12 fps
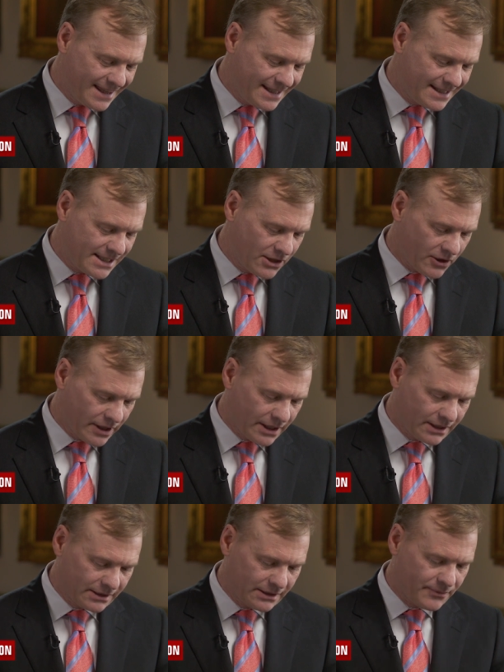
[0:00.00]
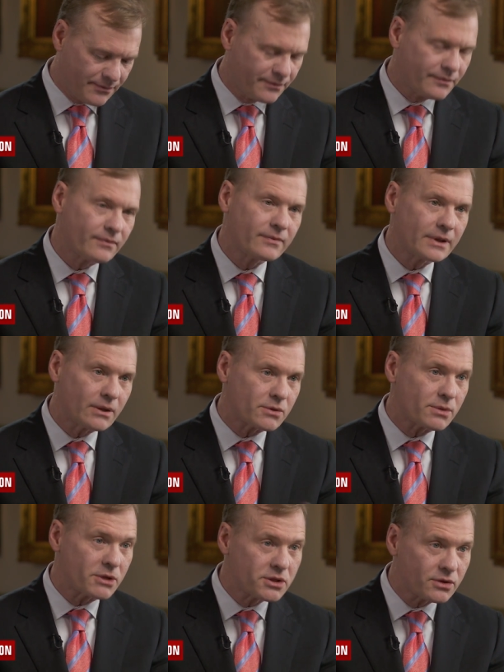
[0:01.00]
Syria. There
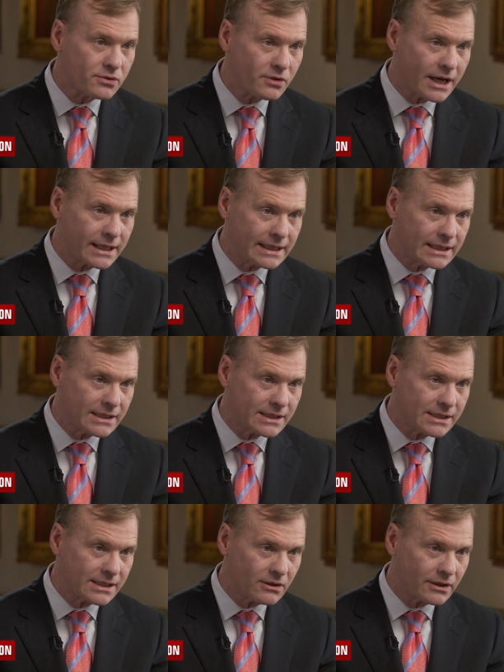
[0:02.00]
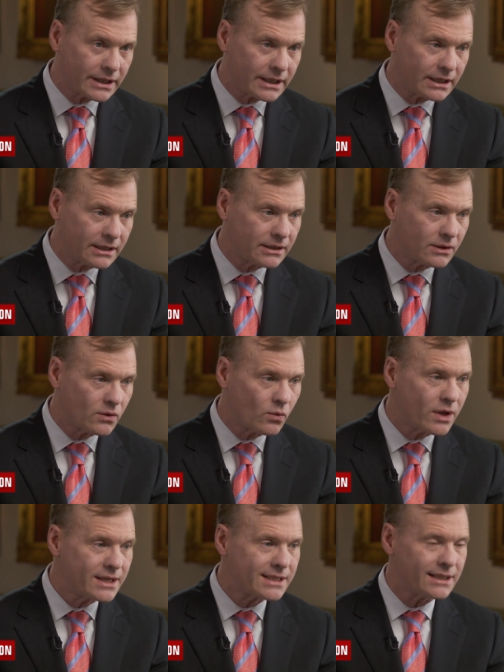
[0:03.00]
was a missile strike in Syria.
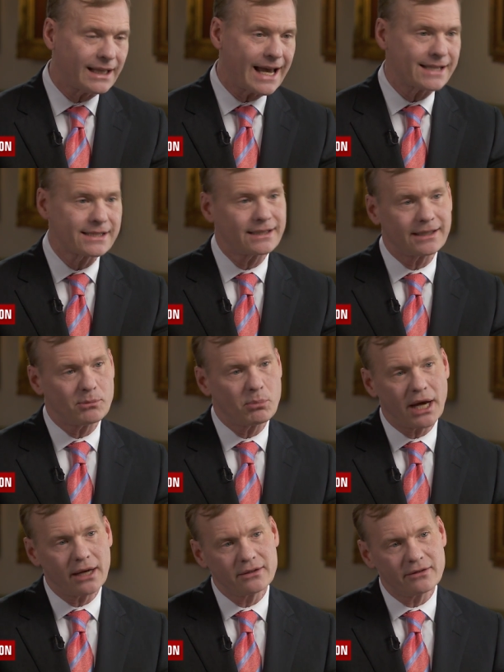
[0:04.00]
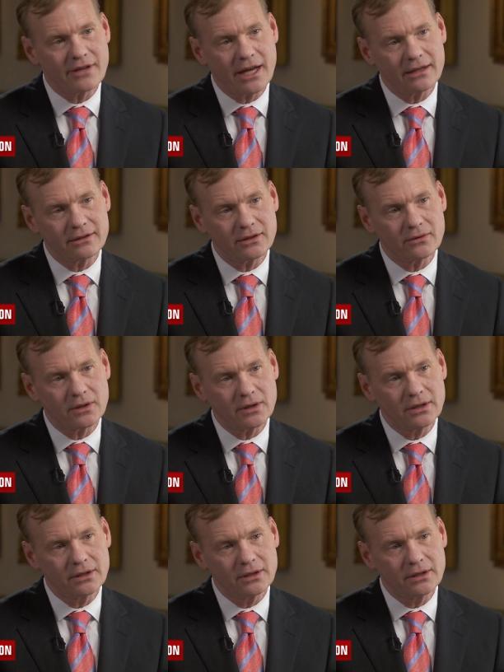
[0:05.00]
What is the lasting impact of that, do you think?